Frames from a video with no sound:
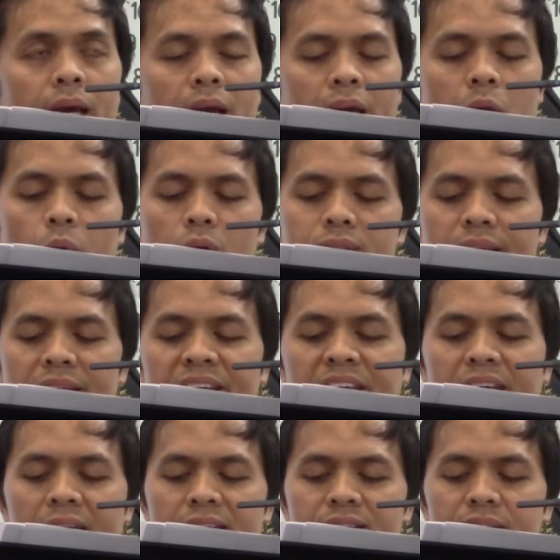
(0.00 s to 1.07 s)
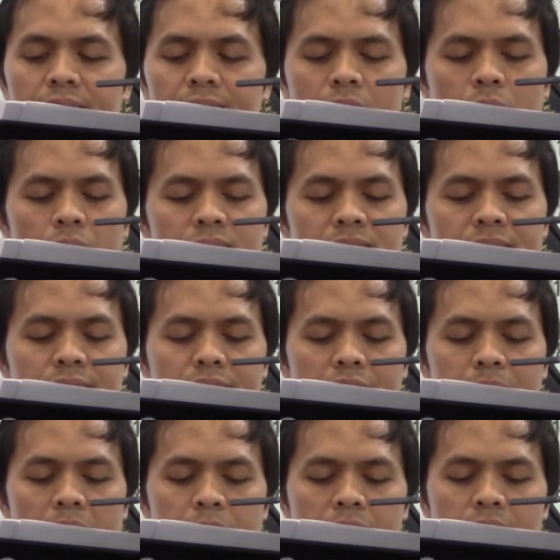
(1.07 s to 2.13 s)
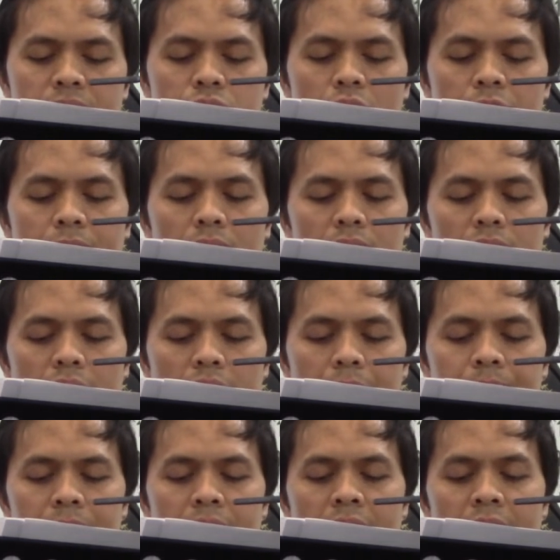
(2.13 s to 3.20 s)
He was engaged in constant remembrance of Allah,